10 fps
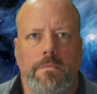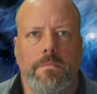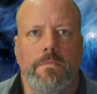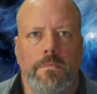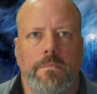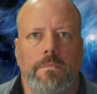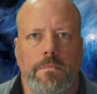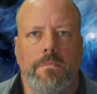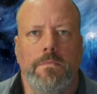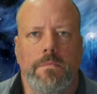
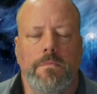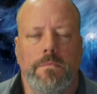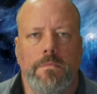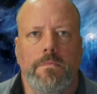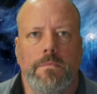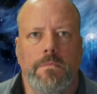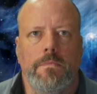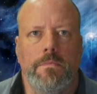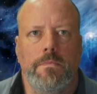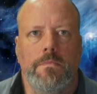
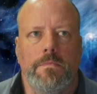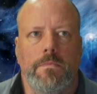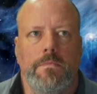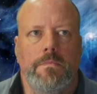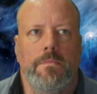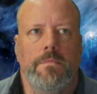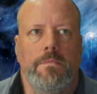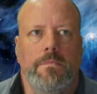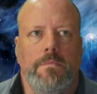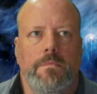
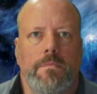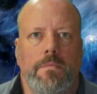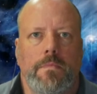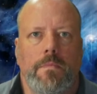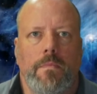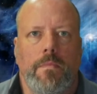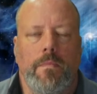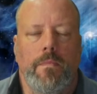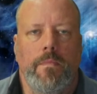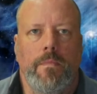
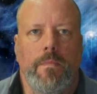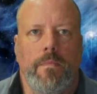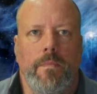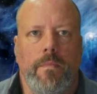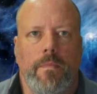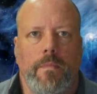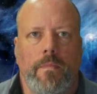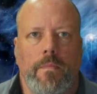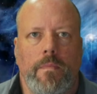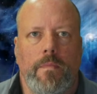
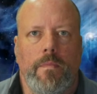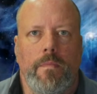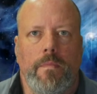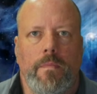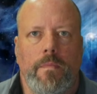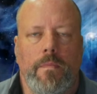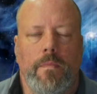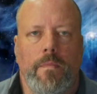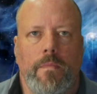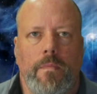
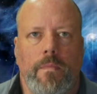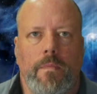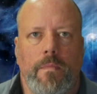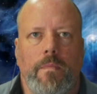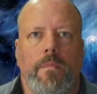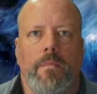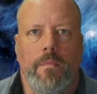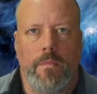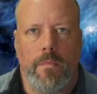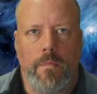
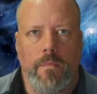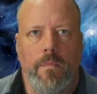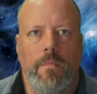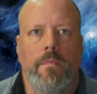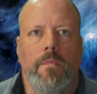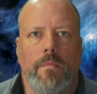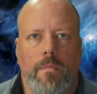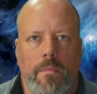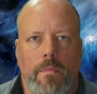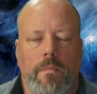The person shown says nothing.